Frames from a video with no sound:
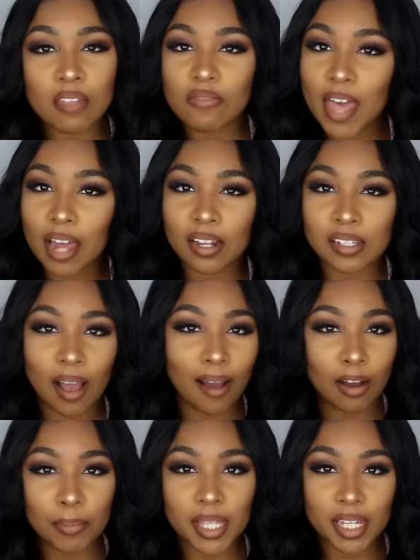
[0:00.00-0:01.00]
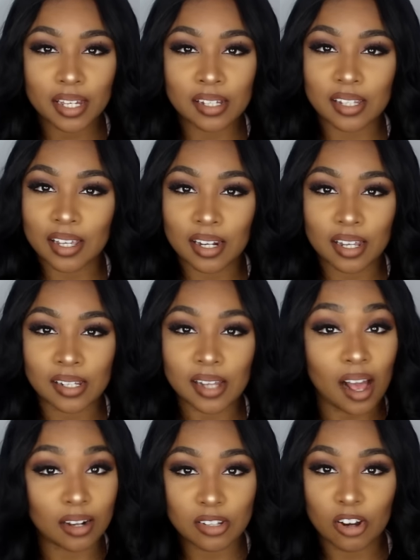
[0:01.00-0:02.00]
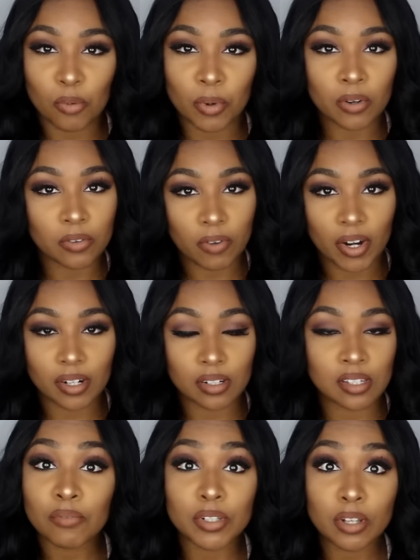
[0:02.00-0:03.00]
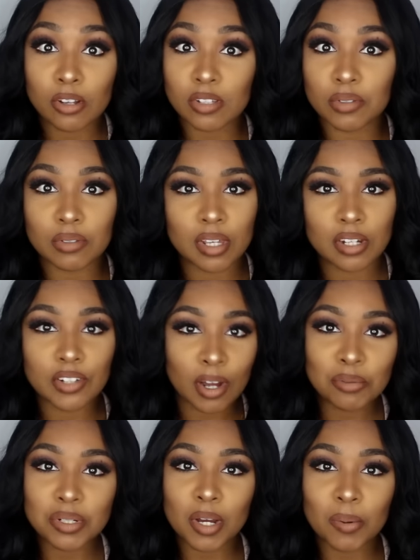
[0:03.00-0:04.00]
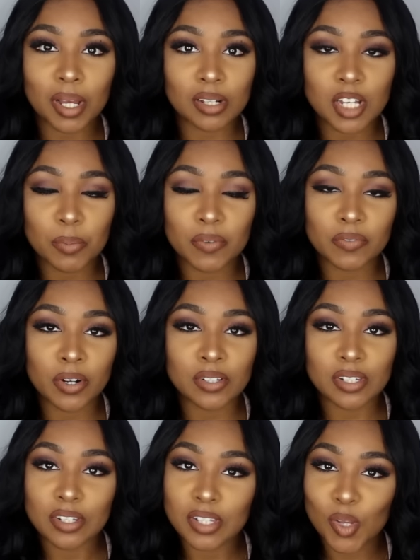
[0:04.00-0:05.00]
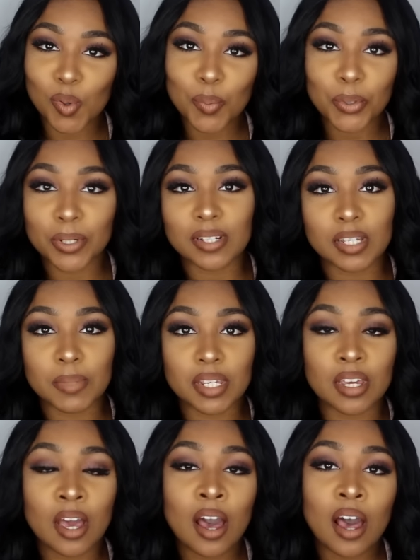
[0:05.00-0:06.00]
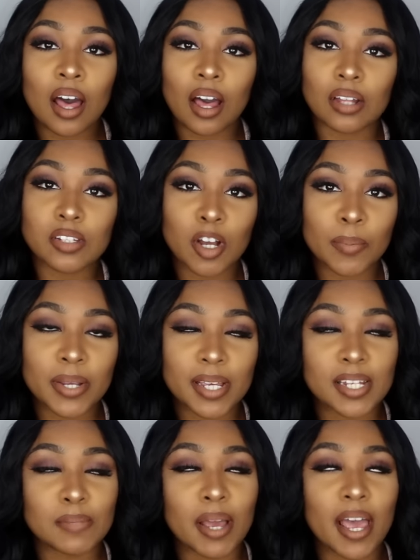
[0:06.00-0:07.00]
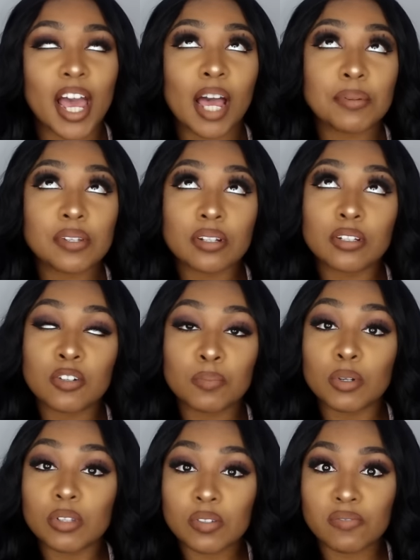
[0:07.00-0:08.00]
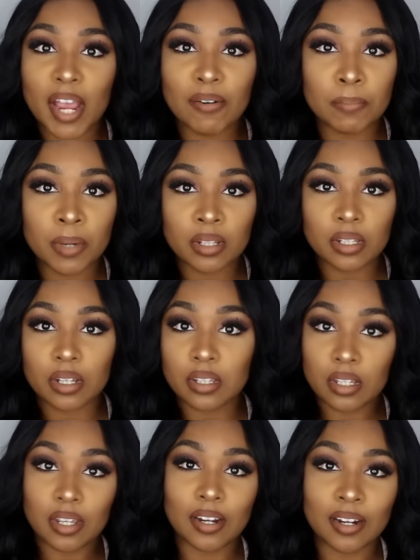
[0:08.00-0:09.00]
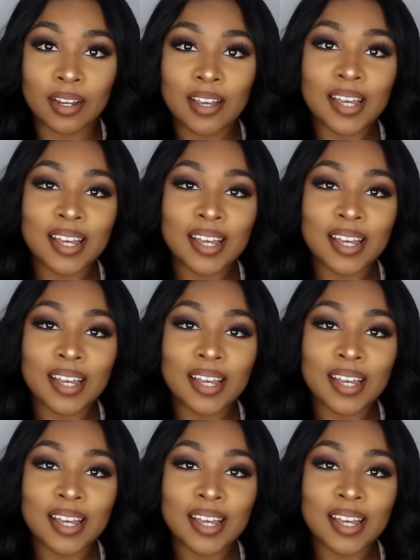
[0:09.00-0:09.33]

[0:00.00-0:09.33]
and that is all because it is October 1st. For those of you that don't know, October 1st is so important to me. October is my absolute most favorite month of the year.